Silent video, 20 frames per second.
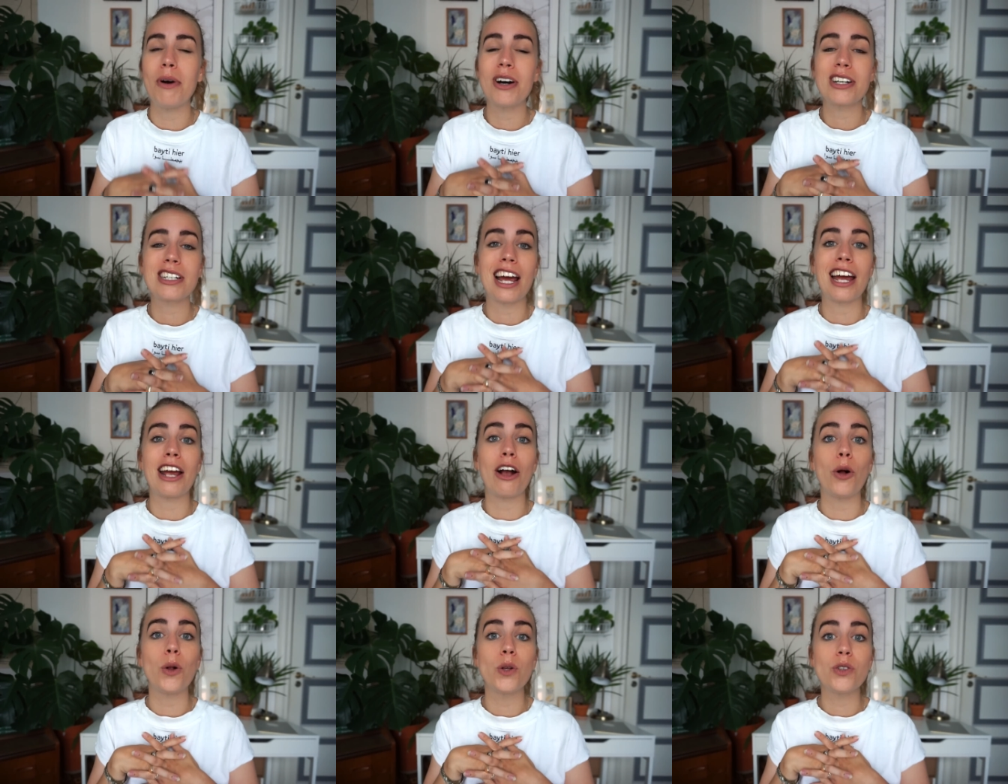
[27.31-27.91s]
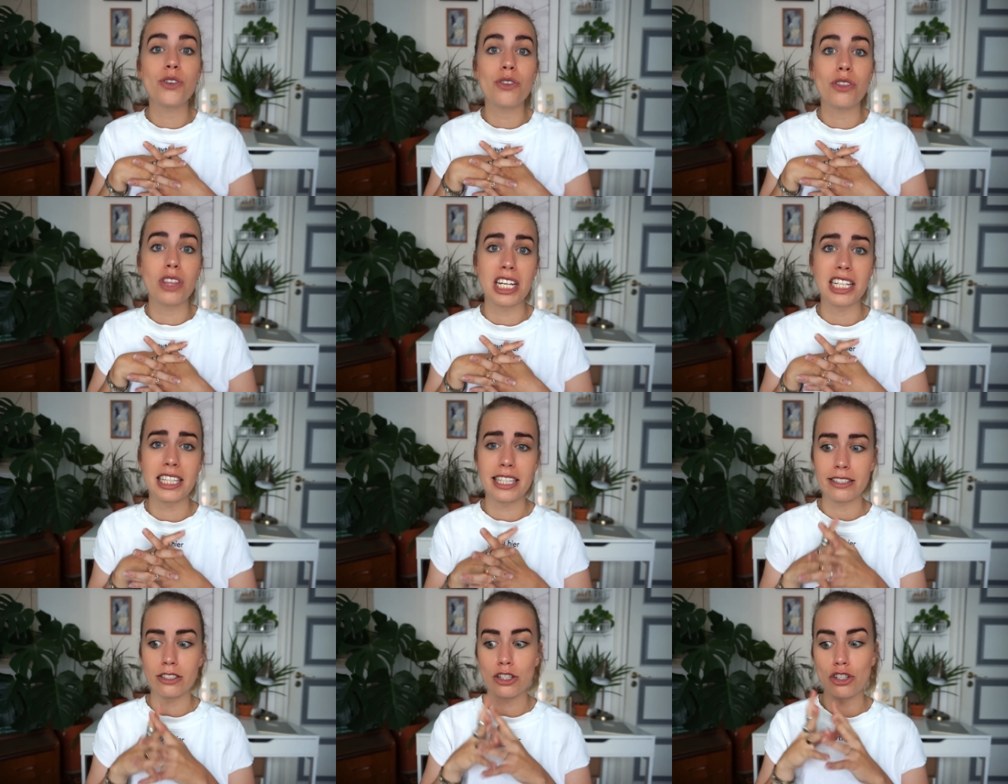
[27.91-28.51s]
but I also
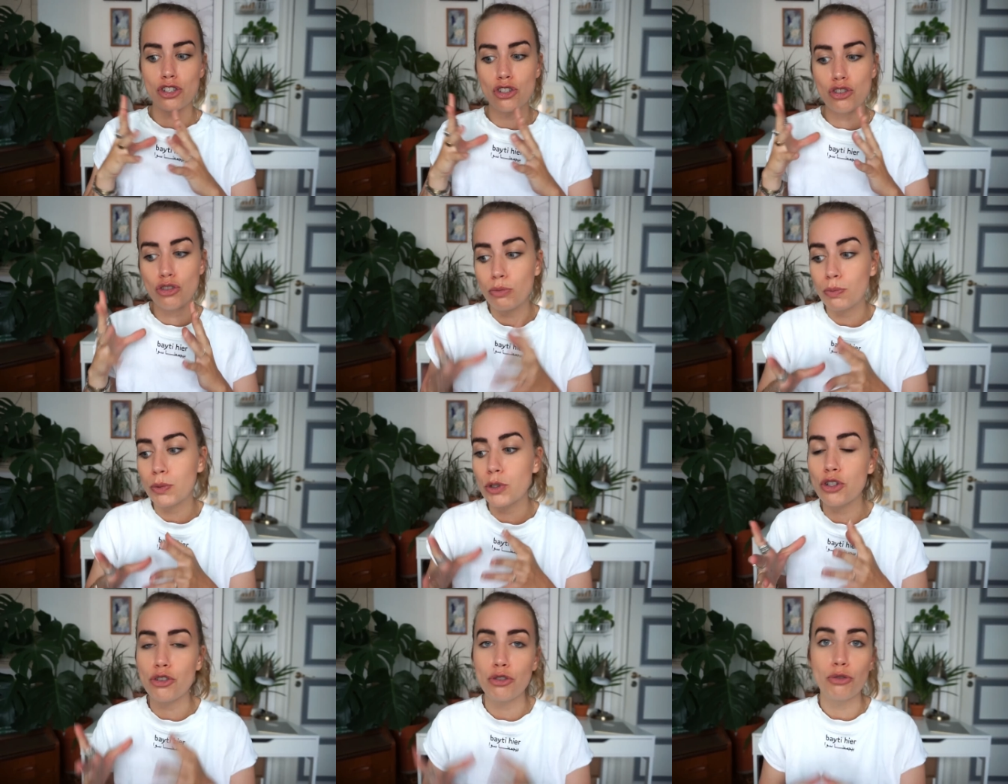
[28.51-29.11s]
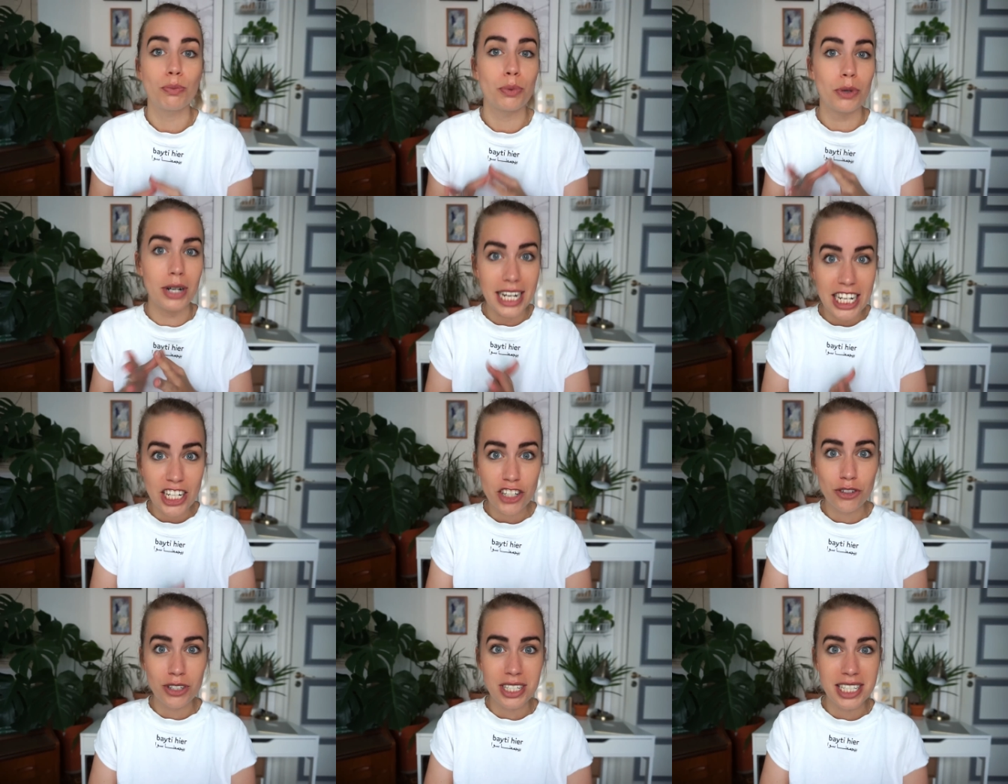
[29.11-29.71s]
think this is super, super
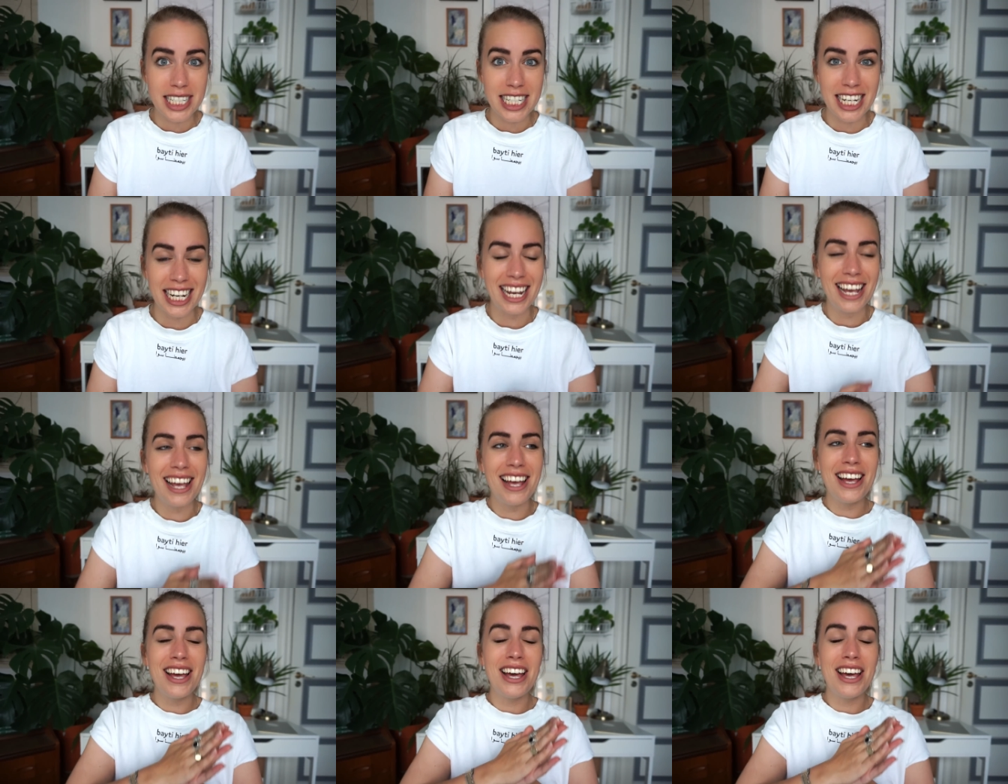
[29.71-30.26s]
interesting,